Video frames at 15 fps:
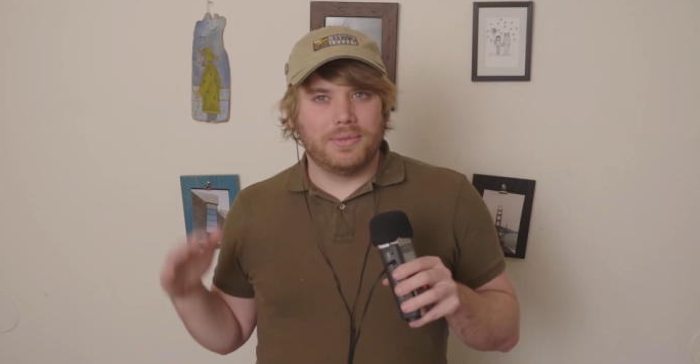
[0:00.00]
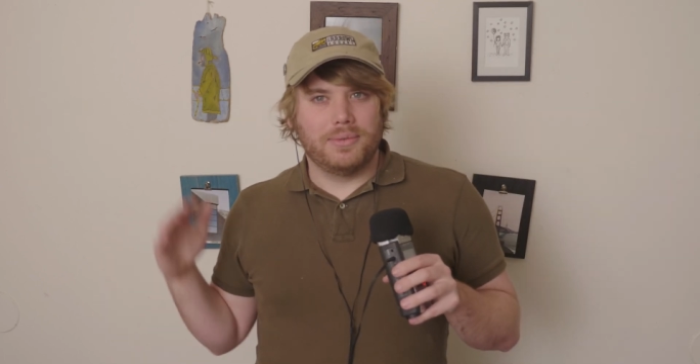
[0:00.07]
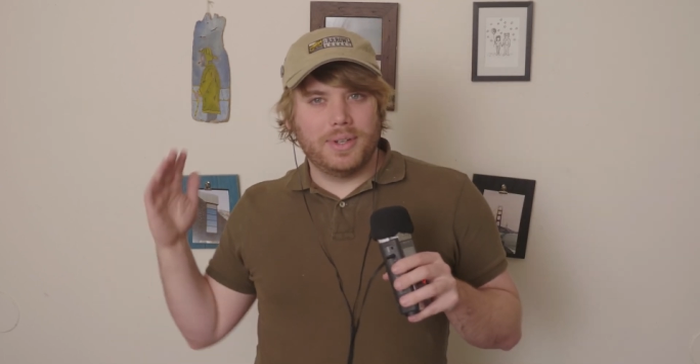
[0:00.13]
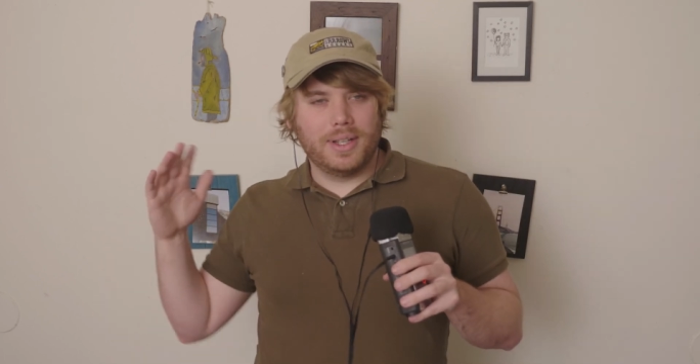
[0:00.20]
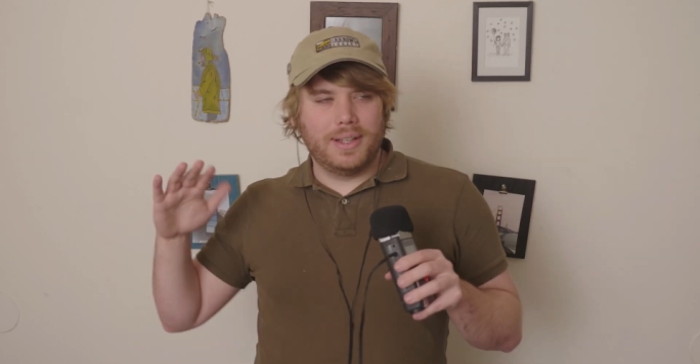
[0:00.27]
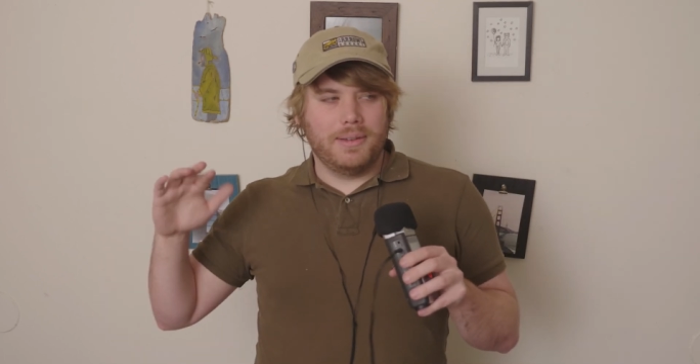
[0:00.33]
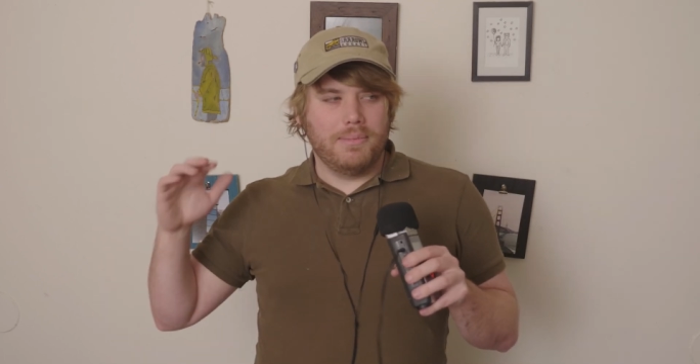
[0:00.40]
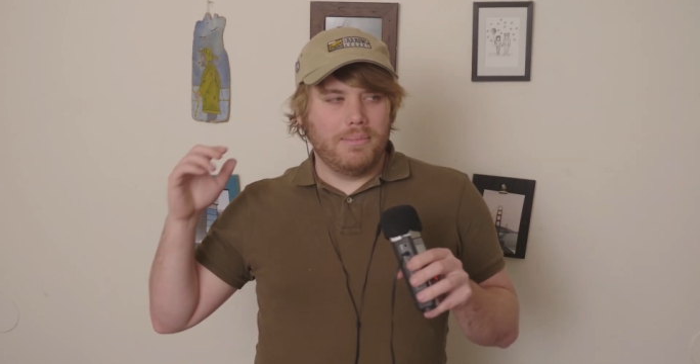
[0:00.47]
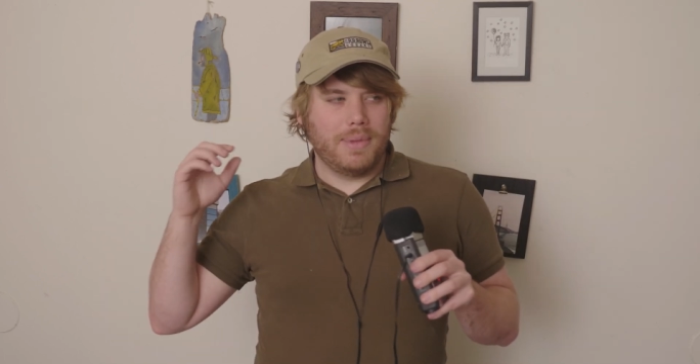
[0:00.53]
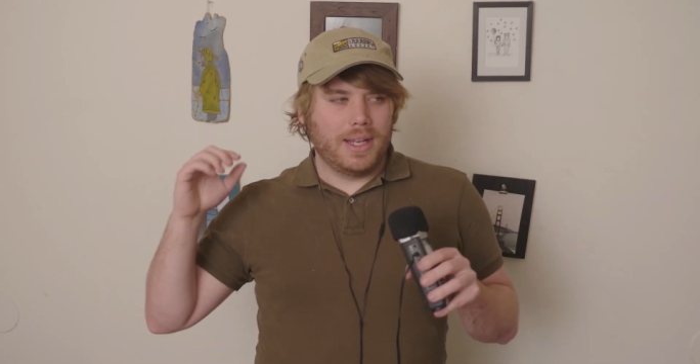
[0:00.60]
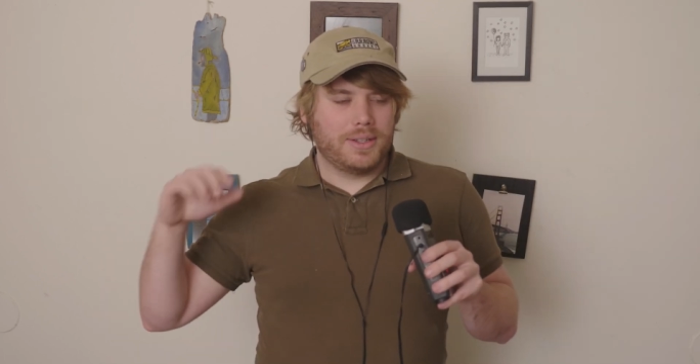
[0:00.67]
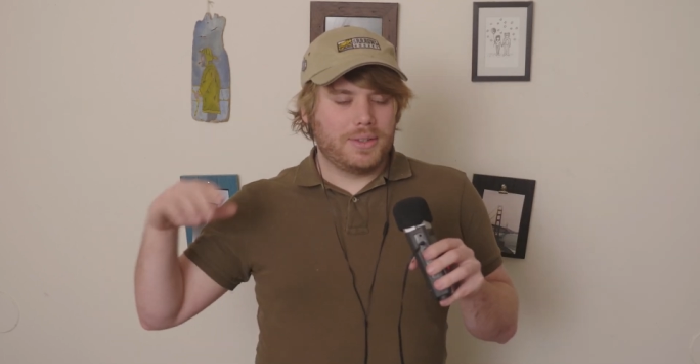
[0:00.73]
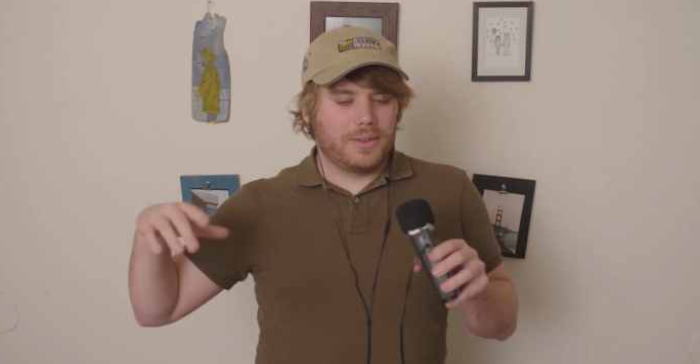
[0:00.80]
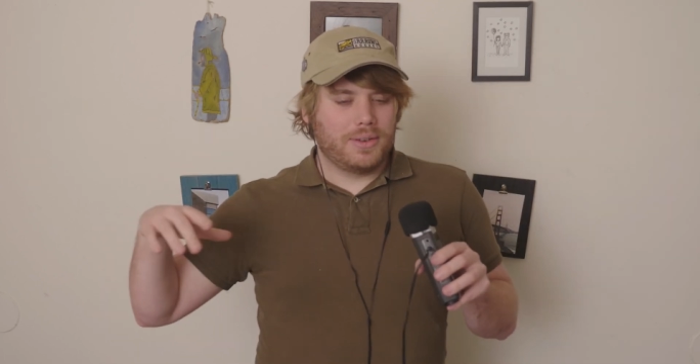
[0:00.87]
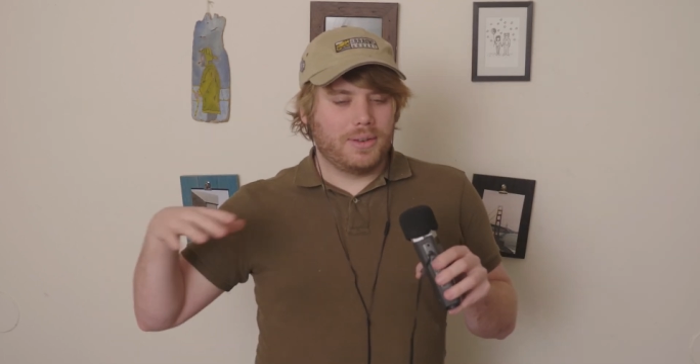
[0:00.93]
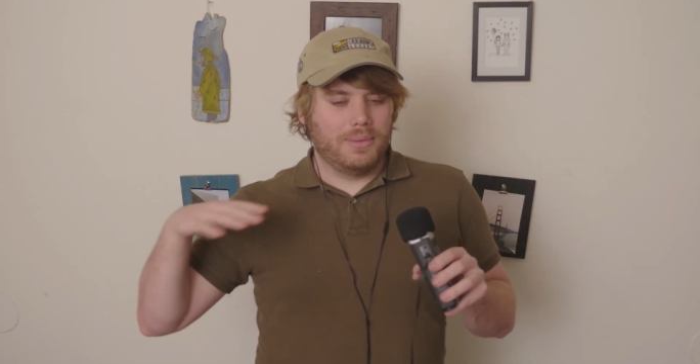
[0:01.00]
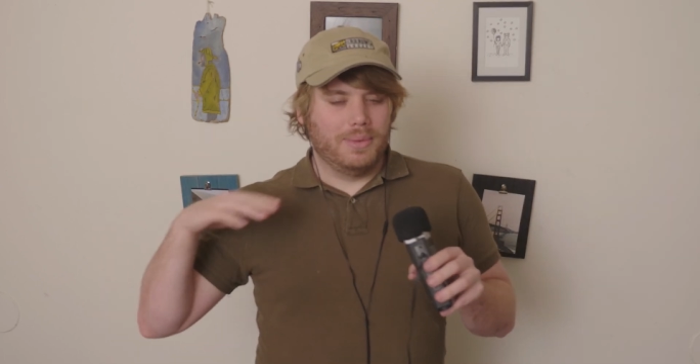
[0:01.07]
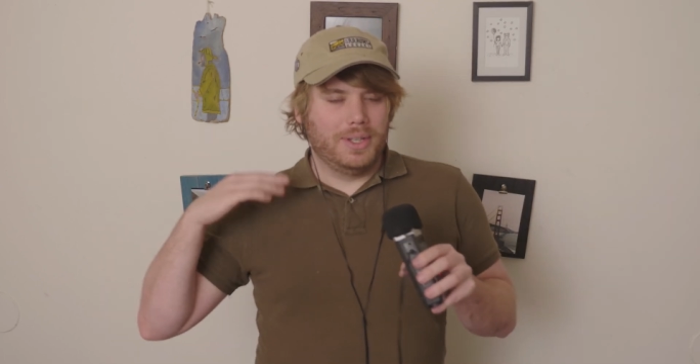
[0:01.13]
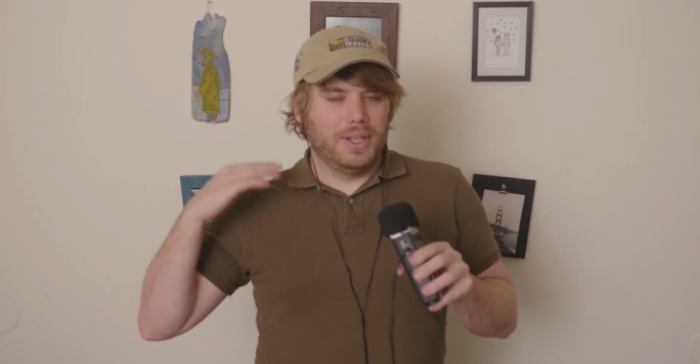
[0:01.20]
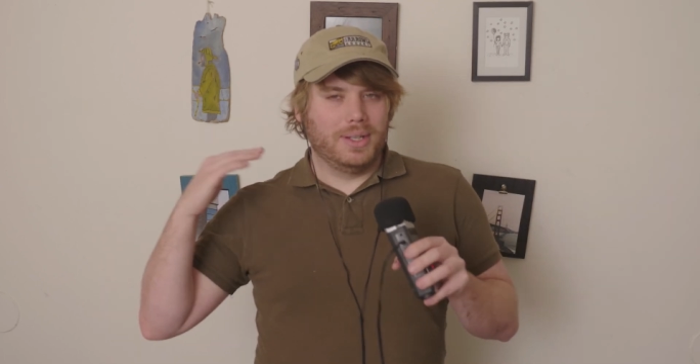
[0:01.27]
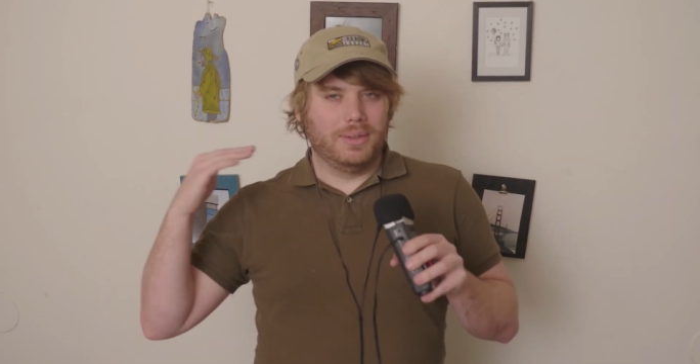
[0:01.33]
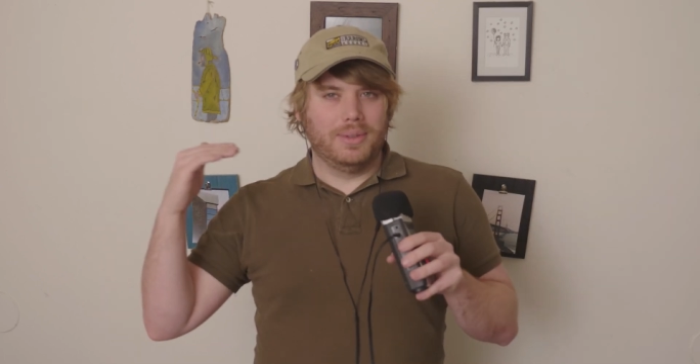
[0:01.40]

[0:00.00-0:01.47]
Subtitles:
Really make sure when you